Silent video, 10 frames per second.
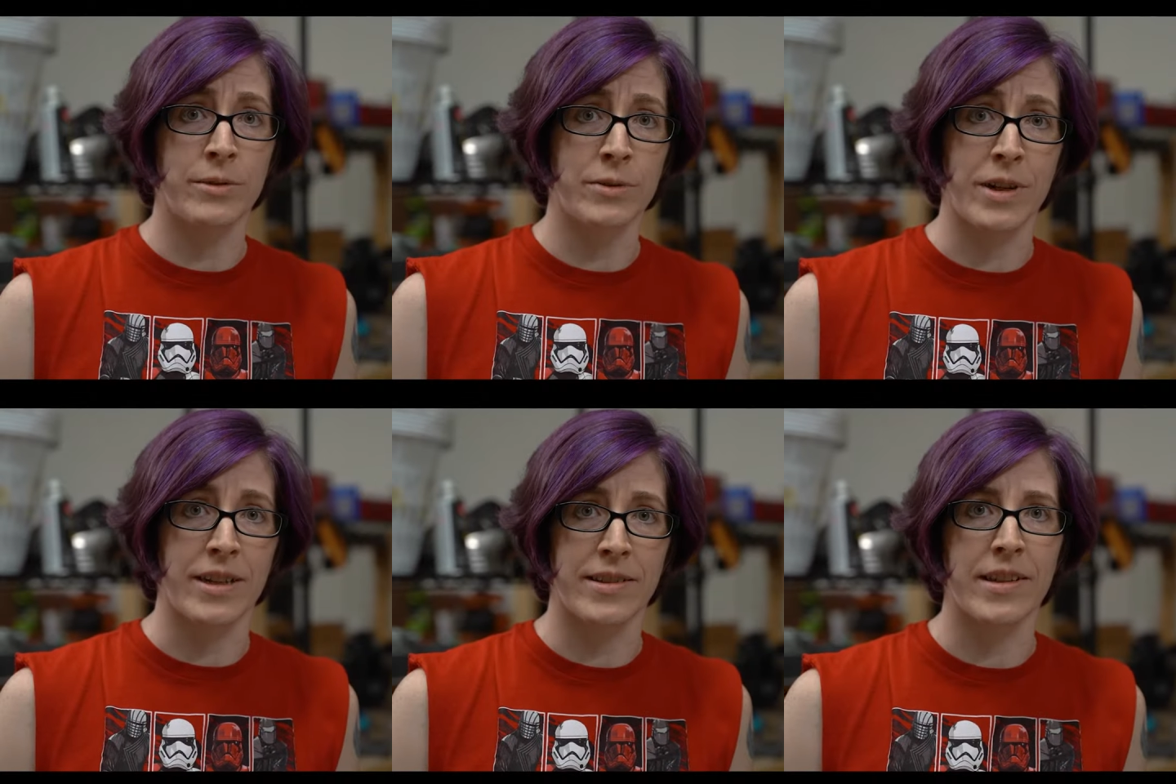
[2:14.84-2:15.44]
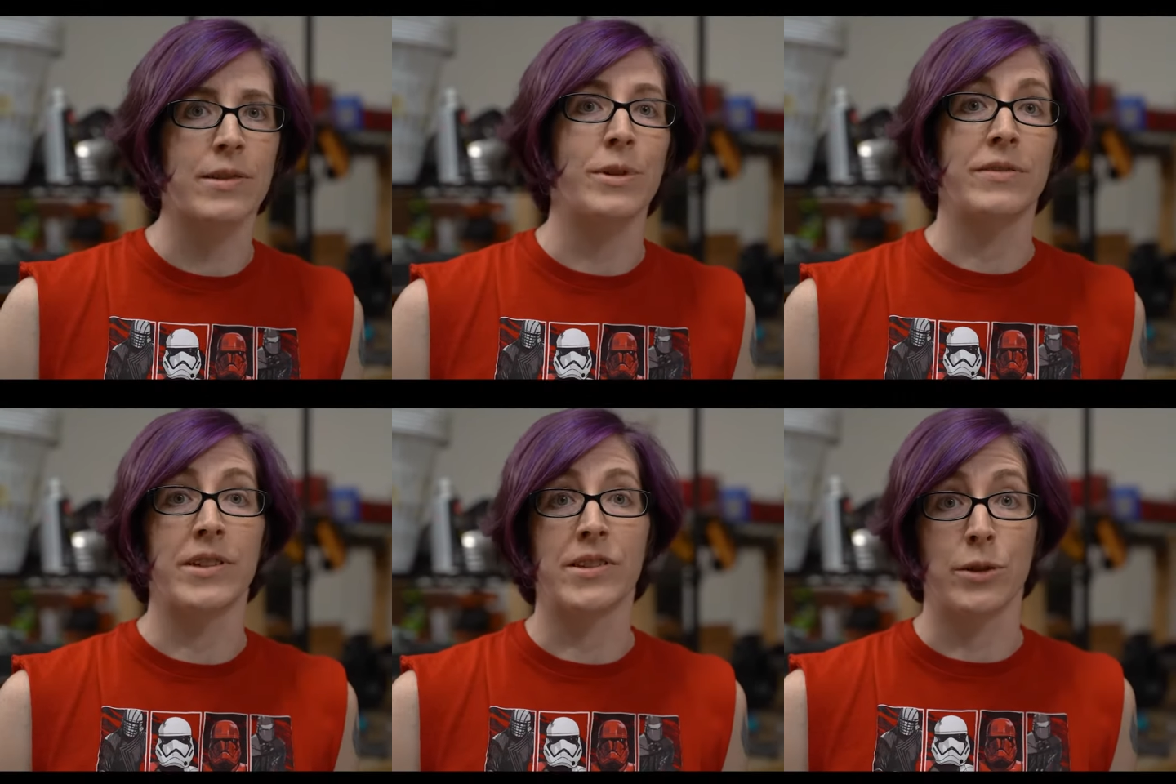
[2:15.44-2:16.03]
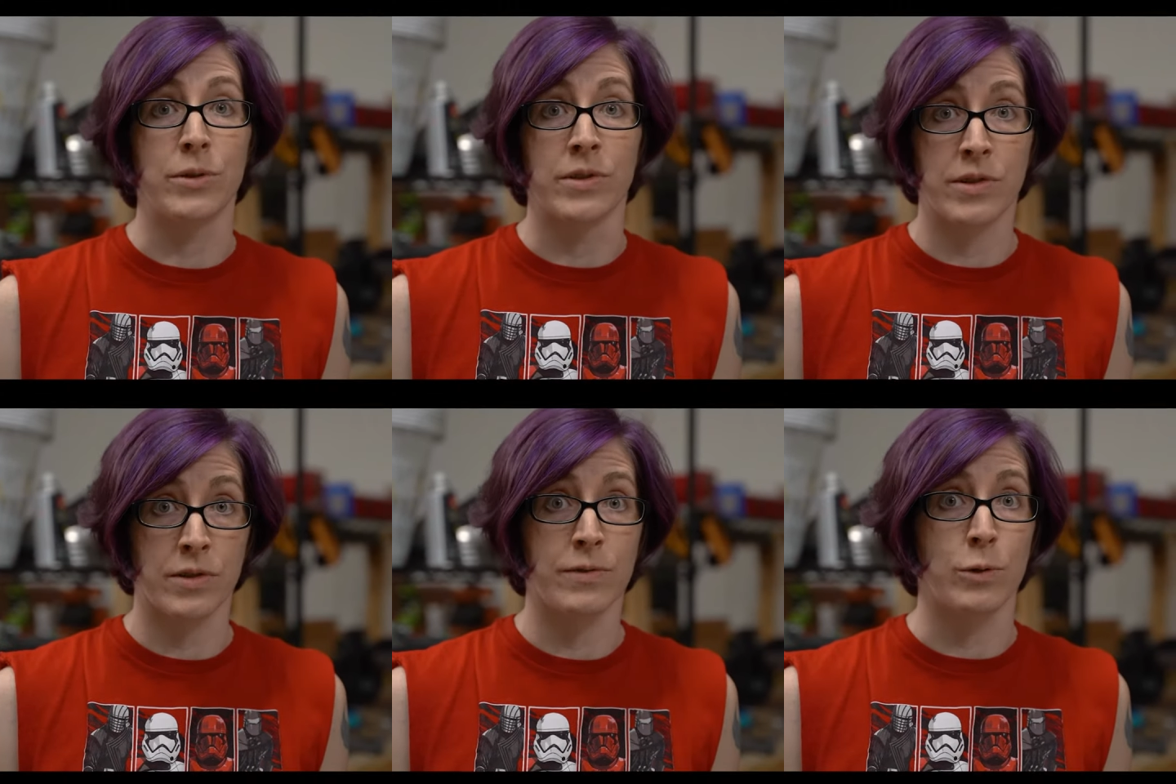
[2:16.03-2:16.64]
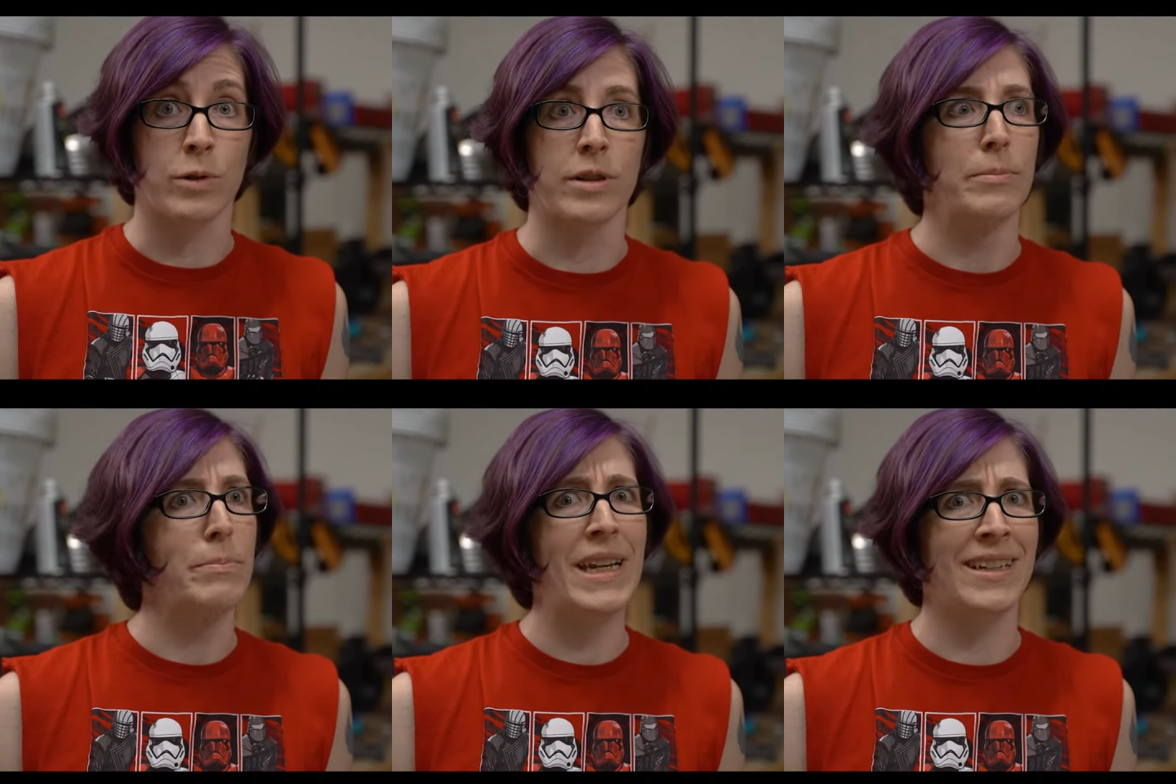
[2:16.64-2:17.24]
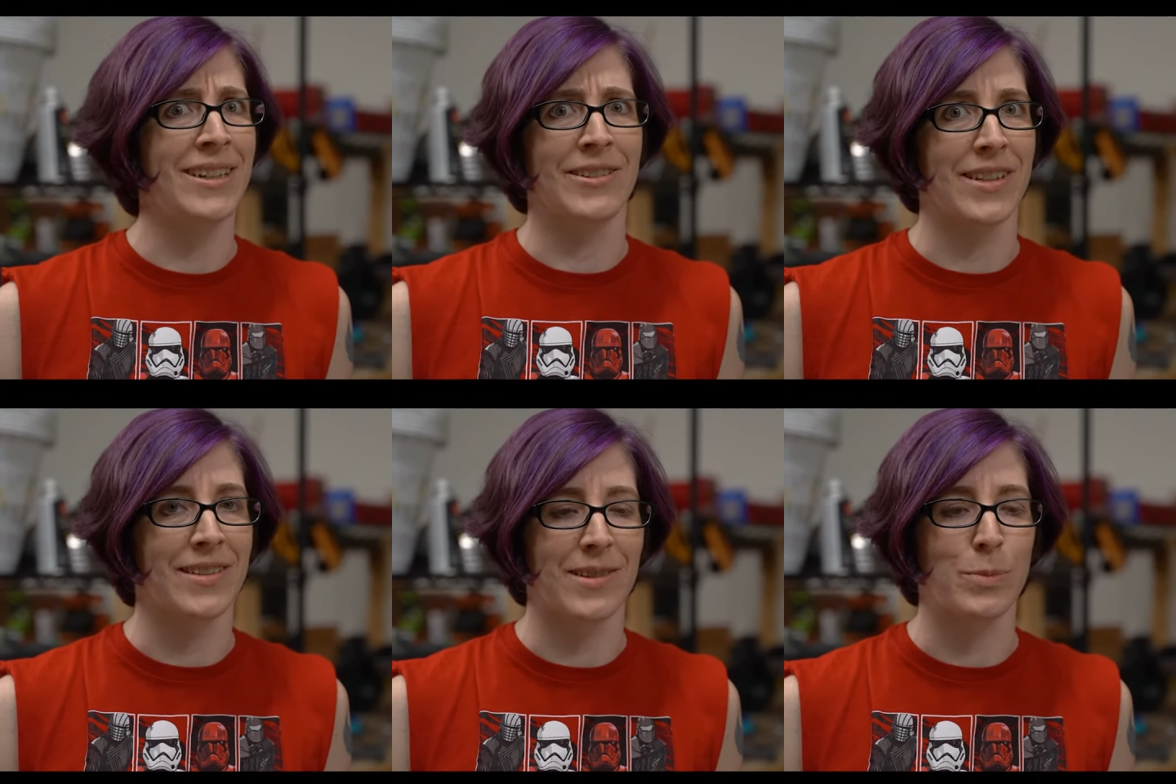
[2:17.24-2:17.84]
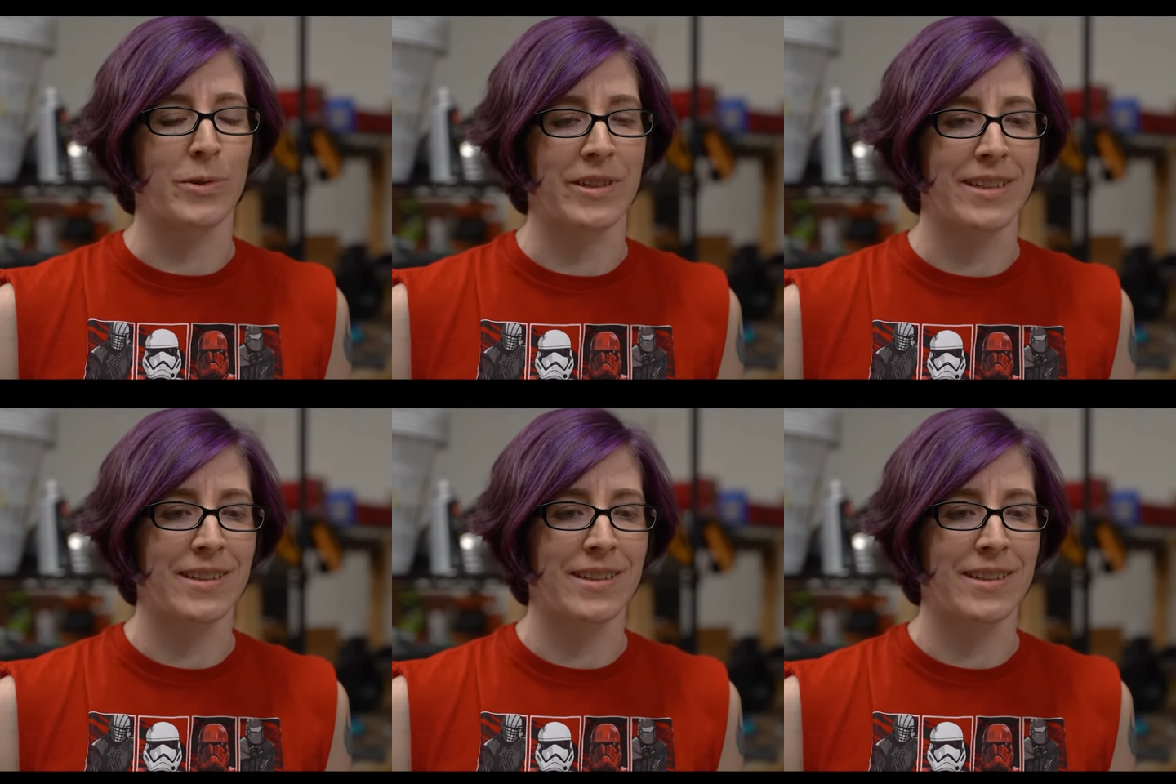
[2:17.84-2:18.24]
with Russ as one of his students for many years at this point,